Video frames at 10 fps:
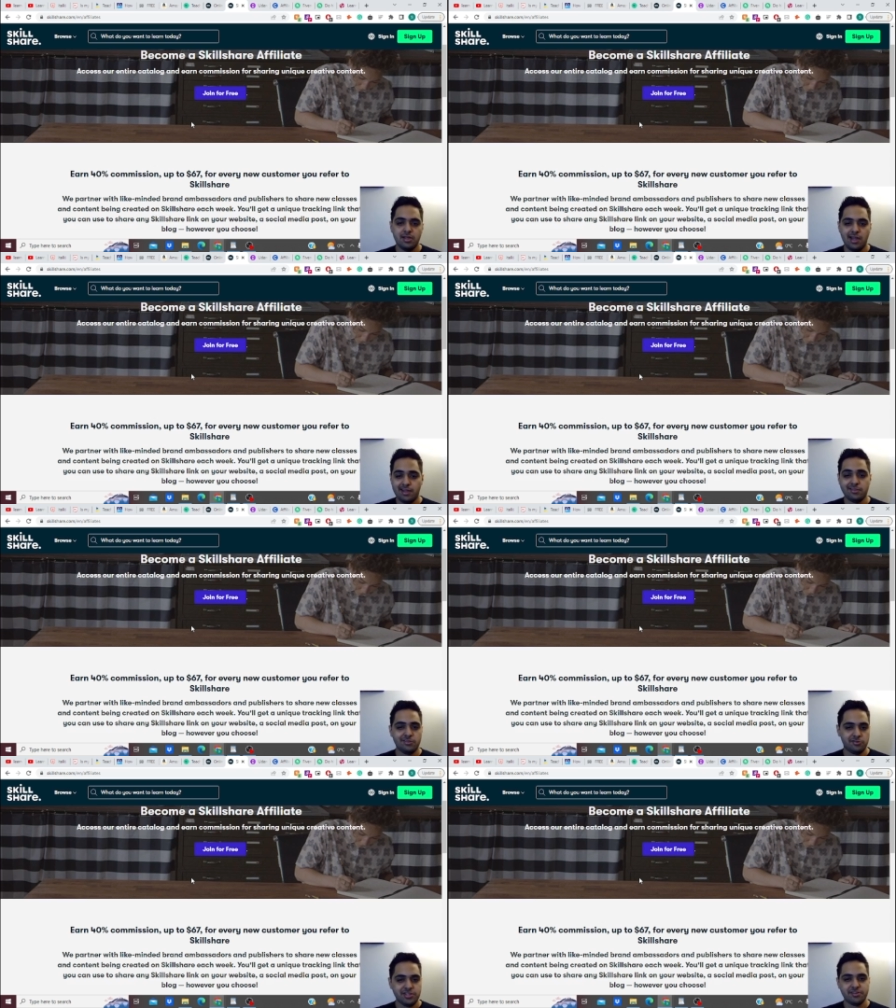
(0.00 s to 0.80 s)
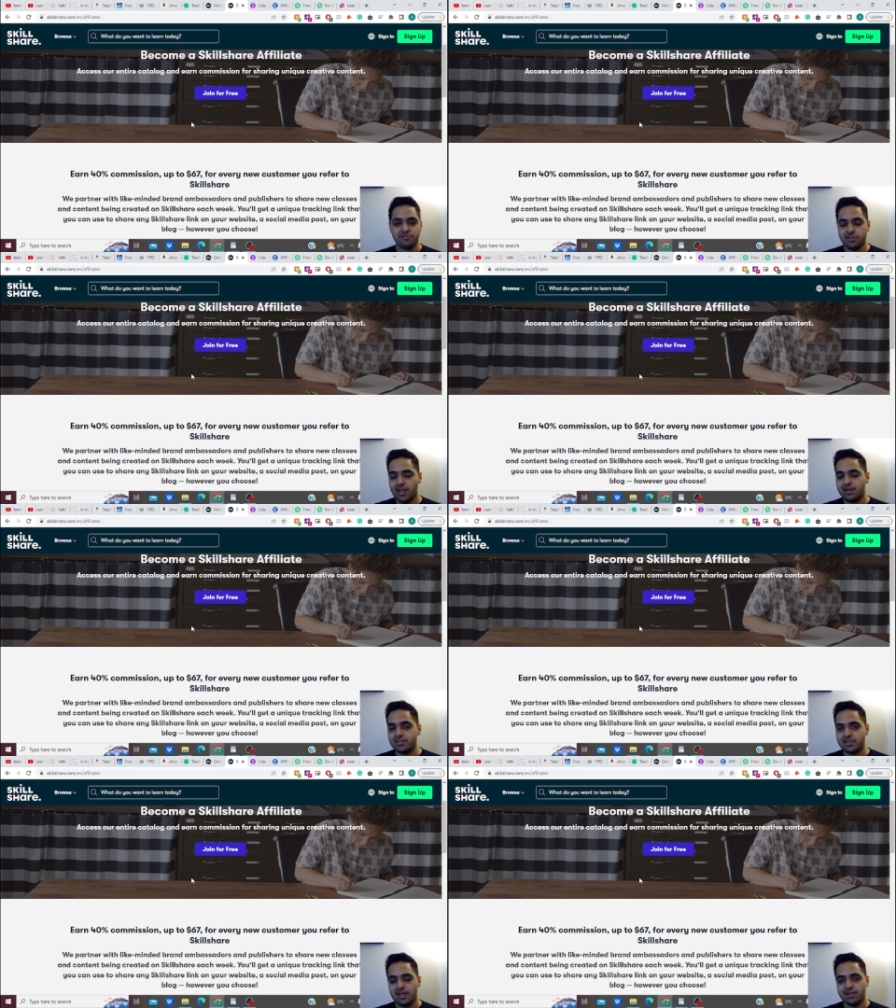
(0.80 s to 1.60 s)
And the reason for that
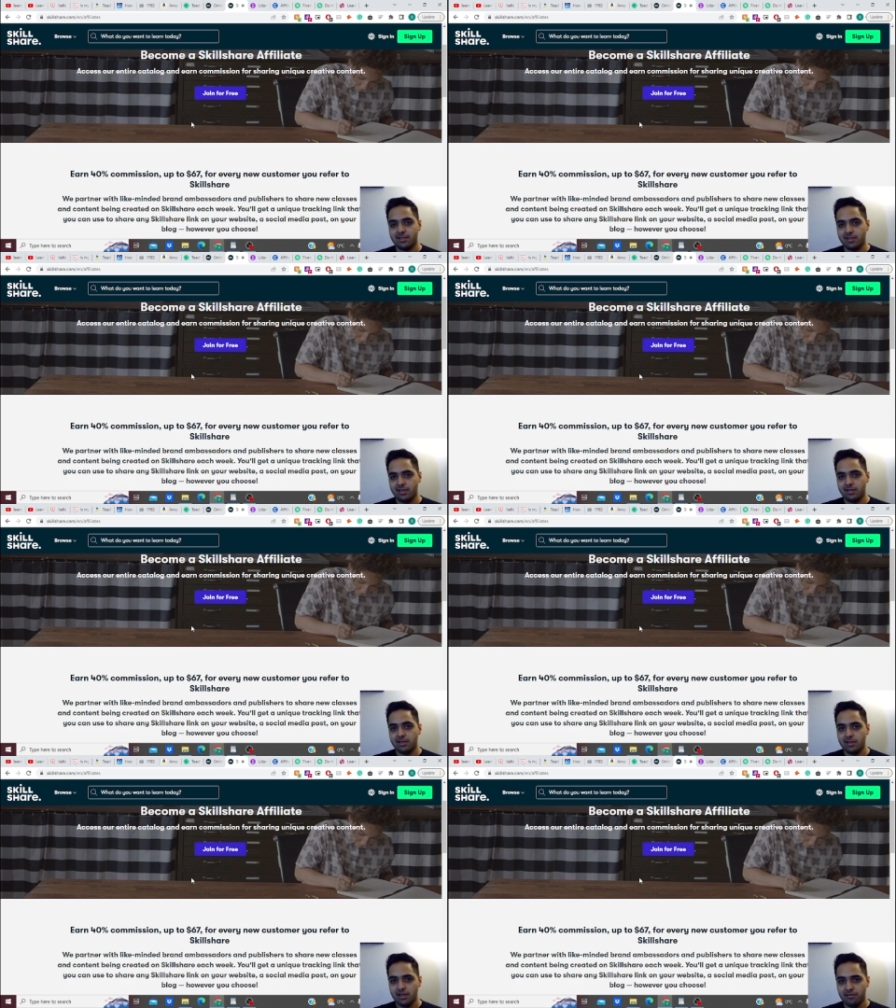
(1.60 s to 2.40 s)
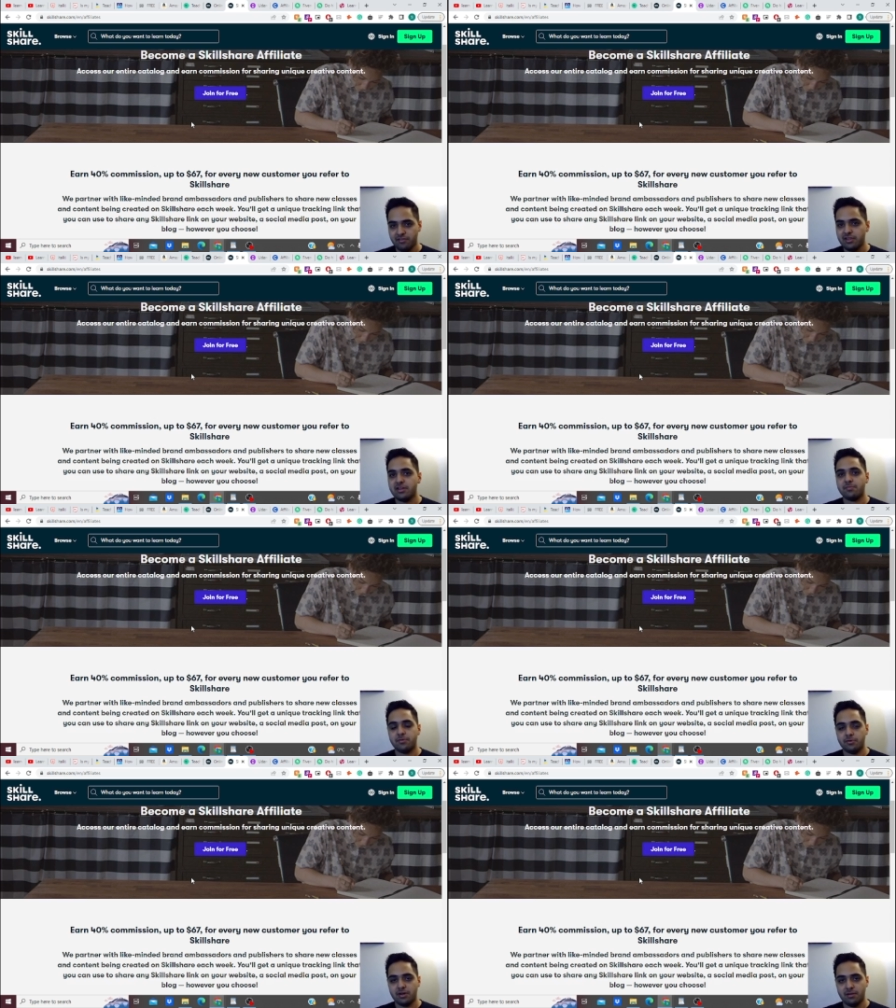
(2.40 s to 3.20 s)
is that the affiliate
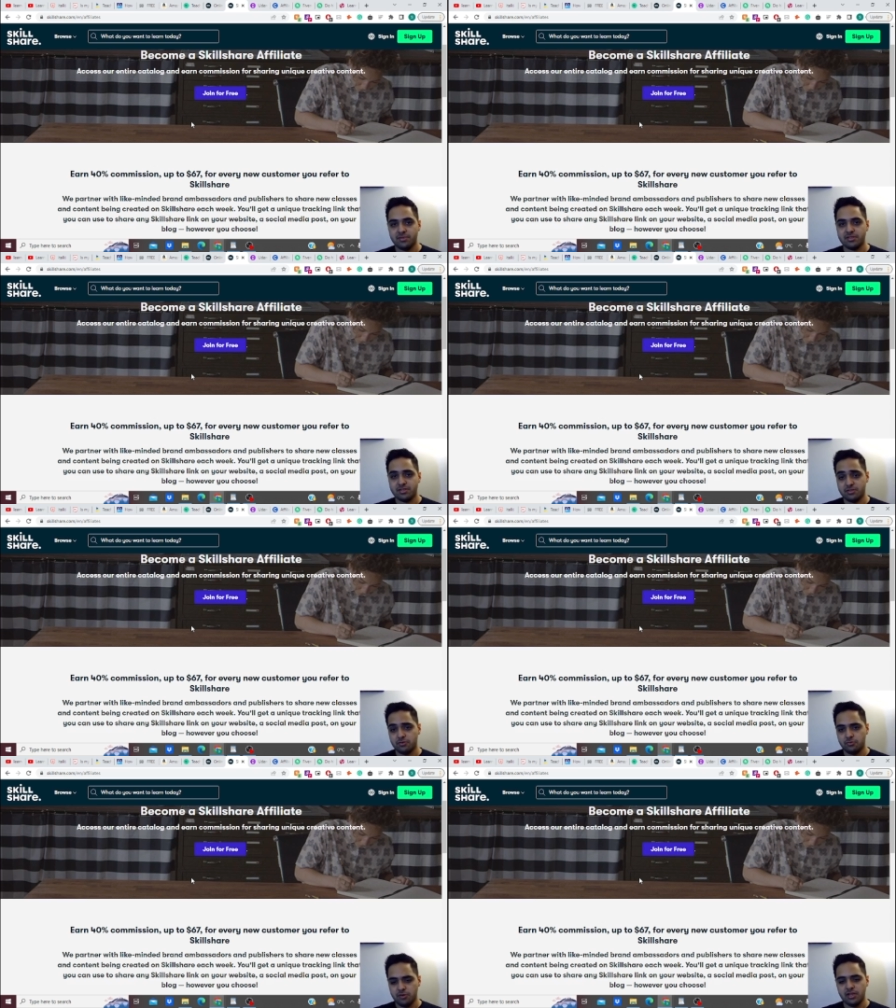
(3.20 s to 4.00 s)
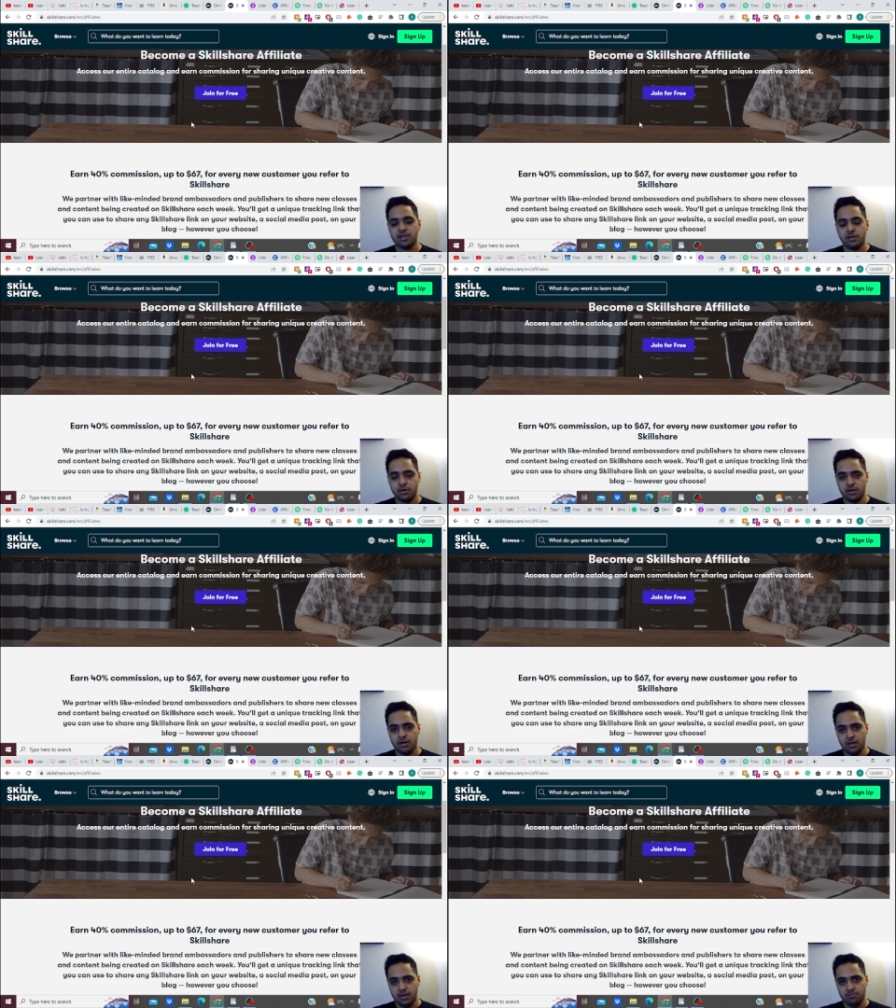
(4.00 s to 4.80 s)
program is really good,
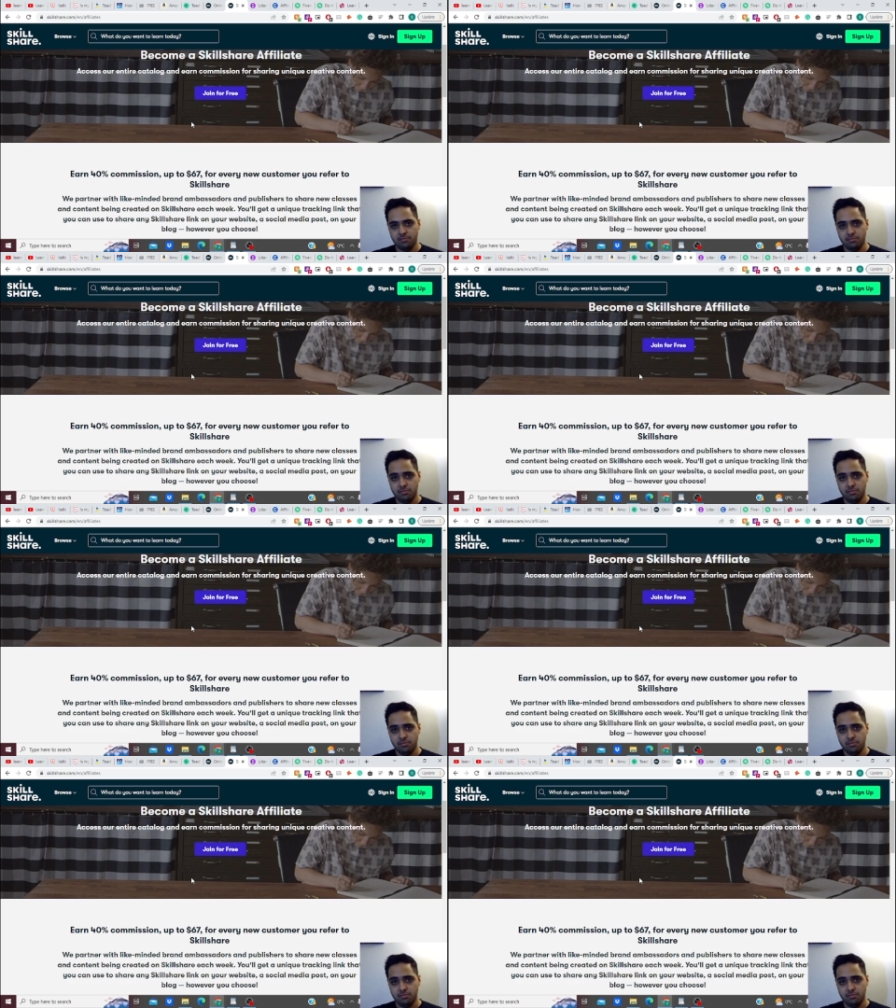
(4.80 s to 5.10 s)
and